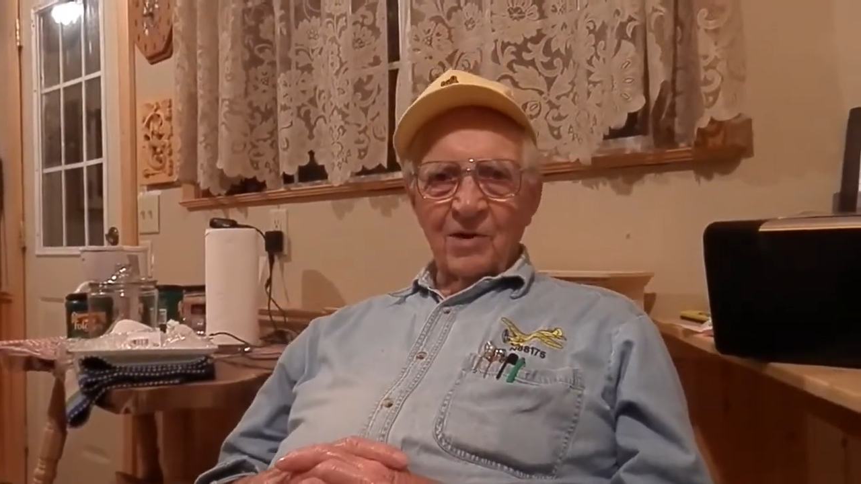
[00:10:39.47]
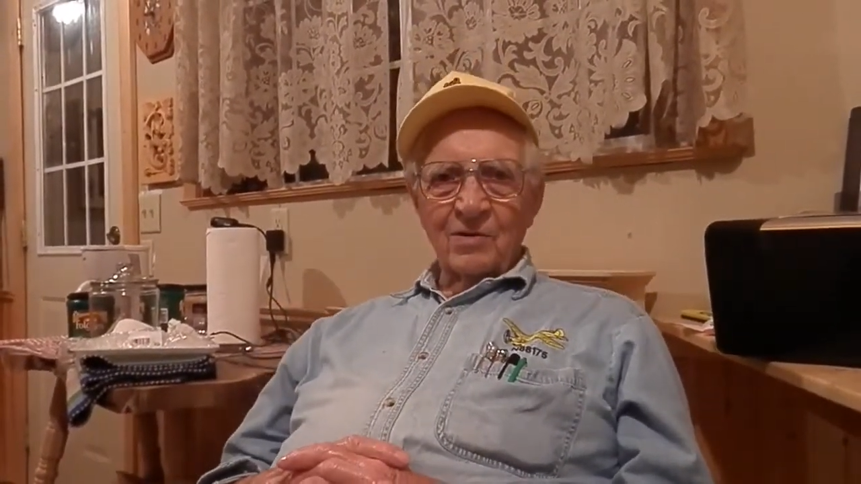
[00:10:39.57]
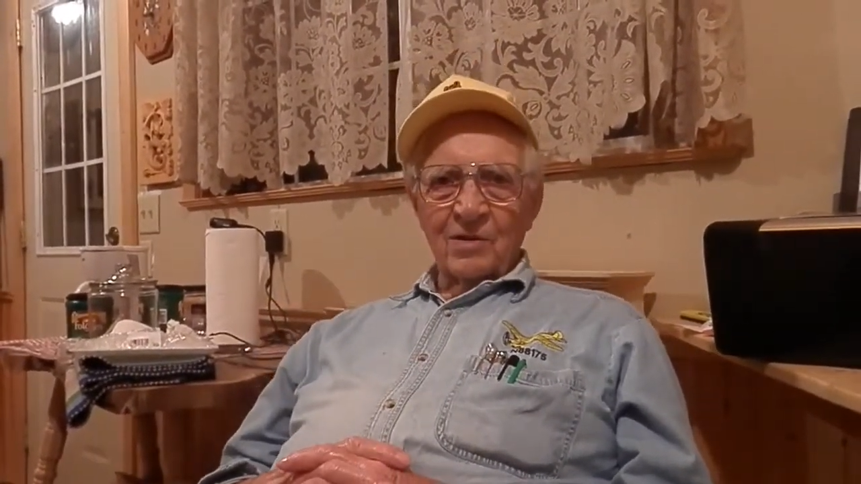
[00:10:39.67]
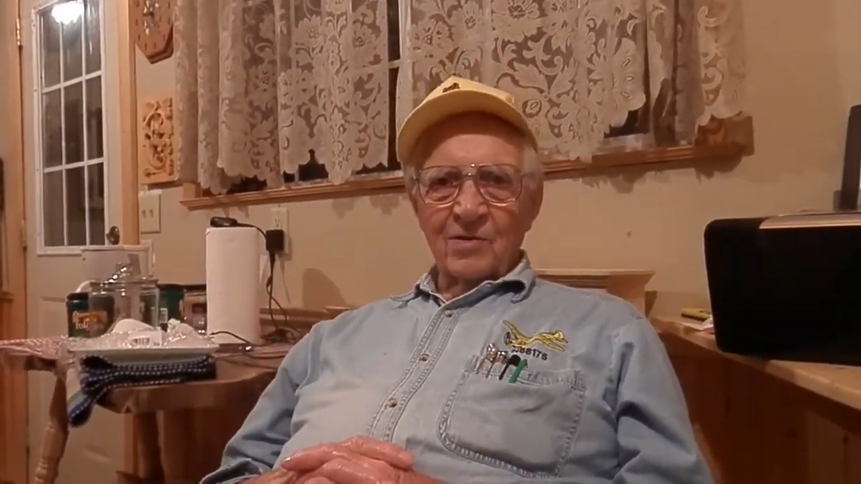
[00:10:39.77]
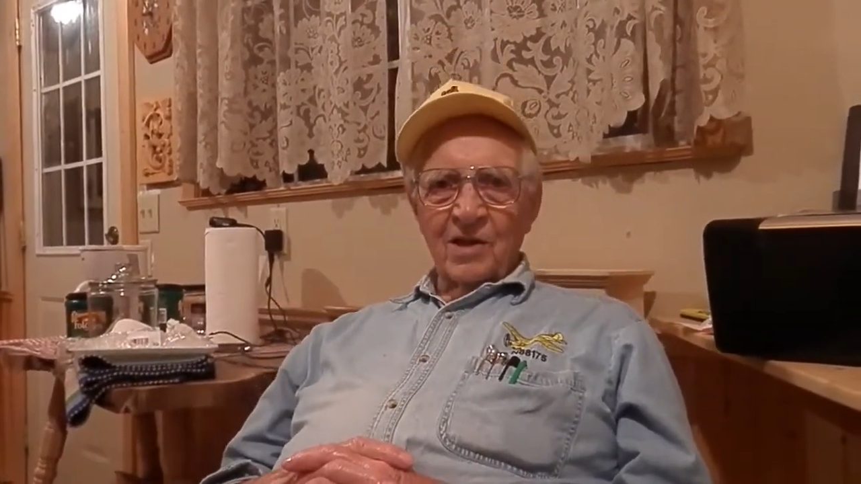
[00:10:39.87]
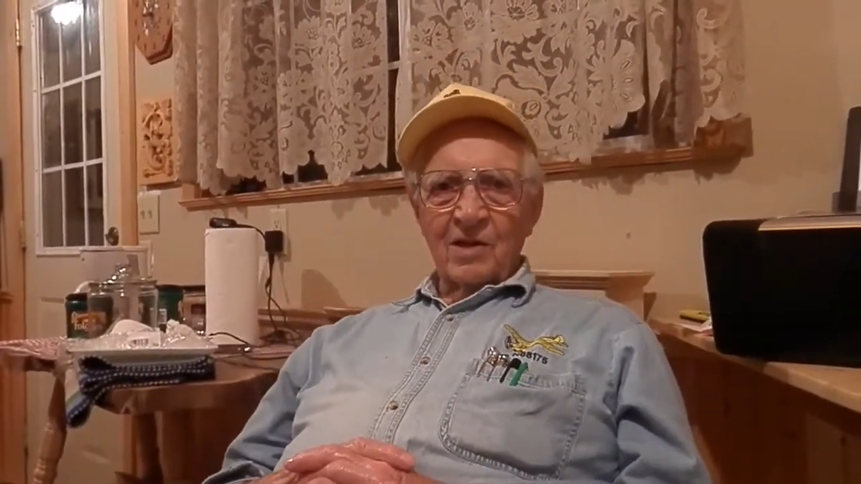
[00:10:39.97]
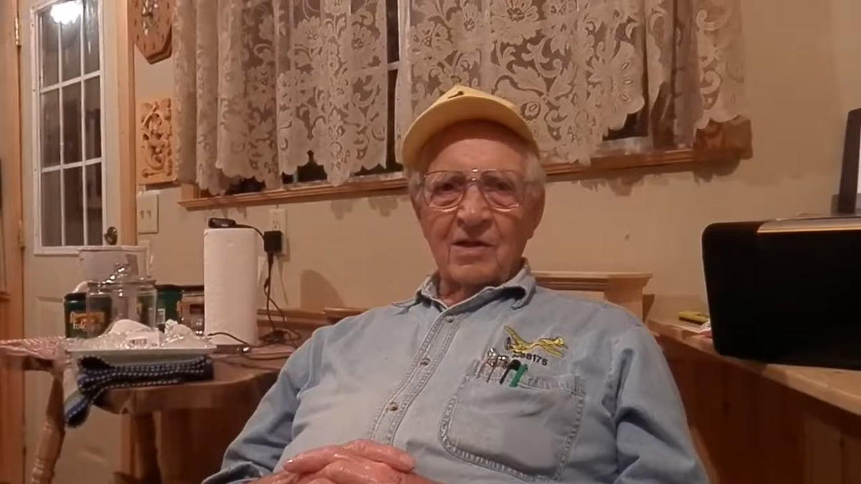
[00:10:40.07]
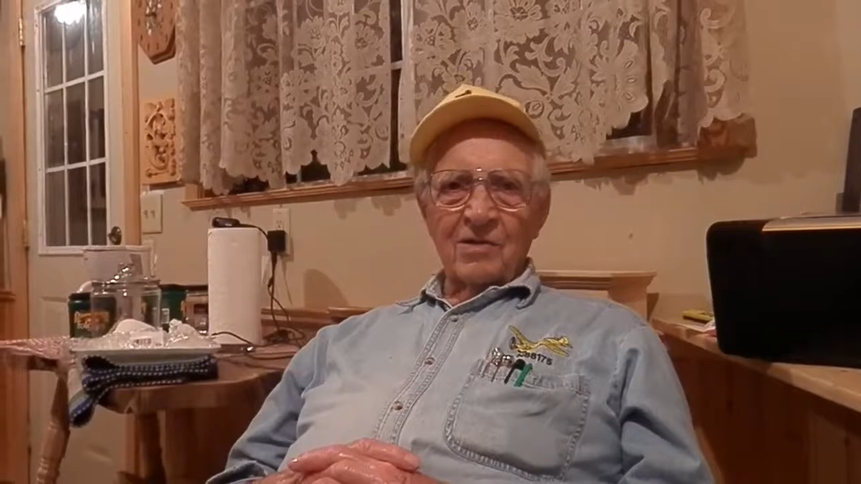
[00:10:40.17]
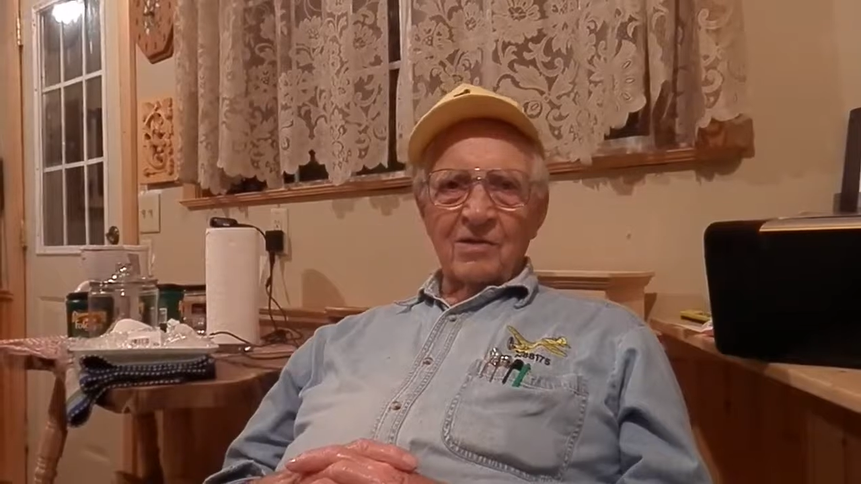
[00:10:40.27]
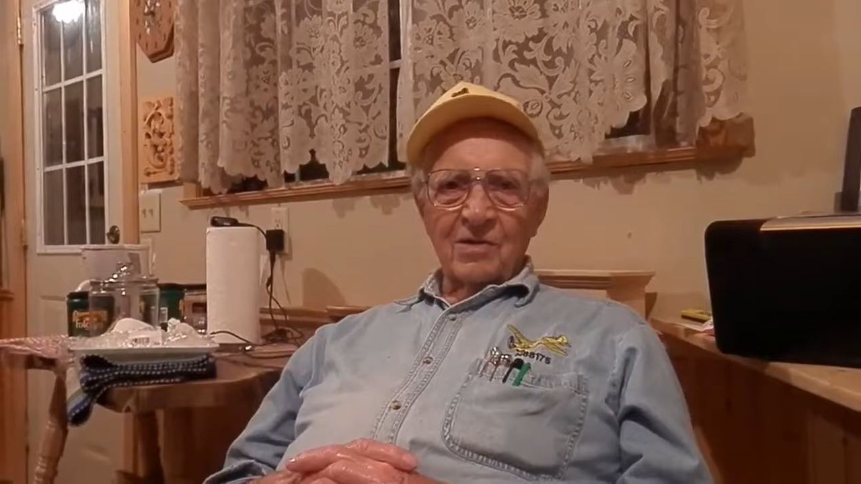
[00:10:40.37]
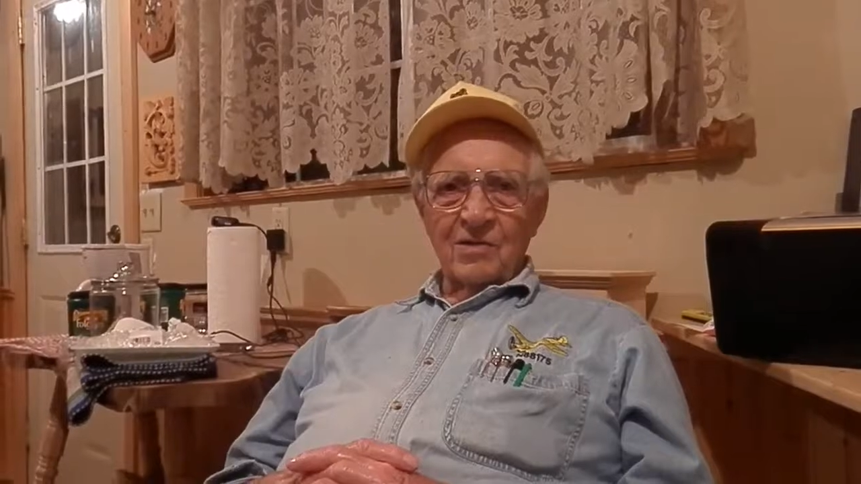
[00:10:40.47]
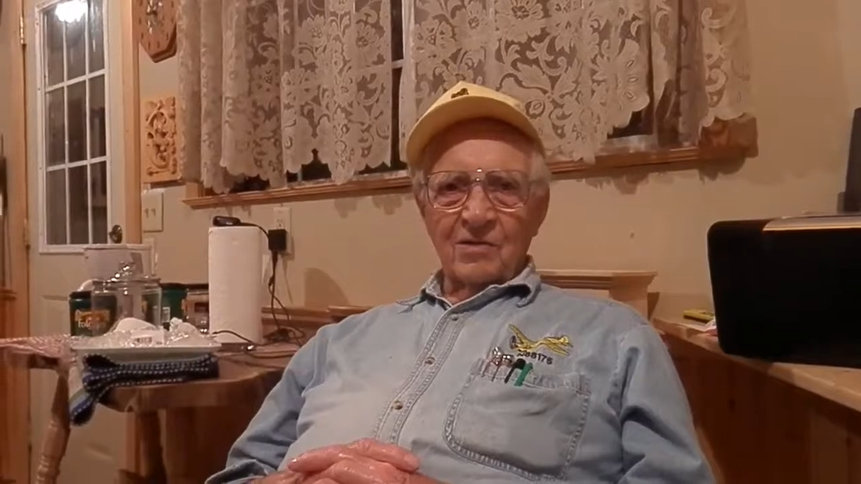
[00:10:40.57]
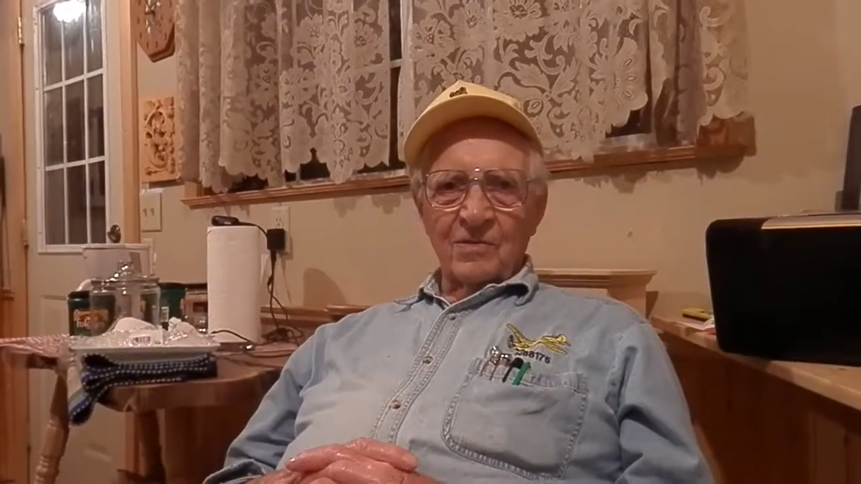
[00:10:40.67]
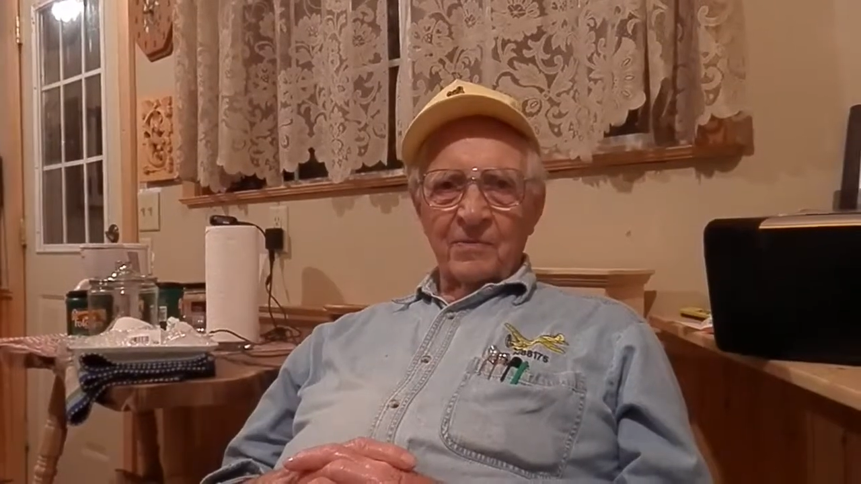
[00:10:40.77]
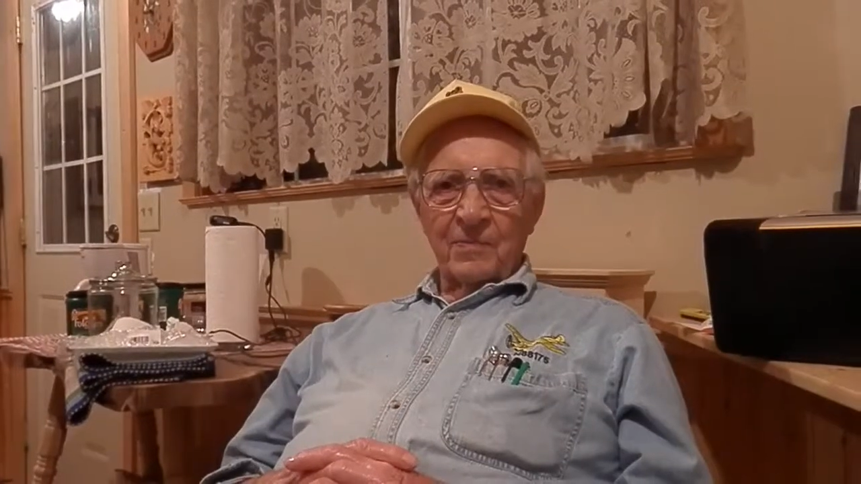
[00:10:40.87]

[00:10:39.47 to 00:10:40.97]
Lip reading: was going to run into, you know.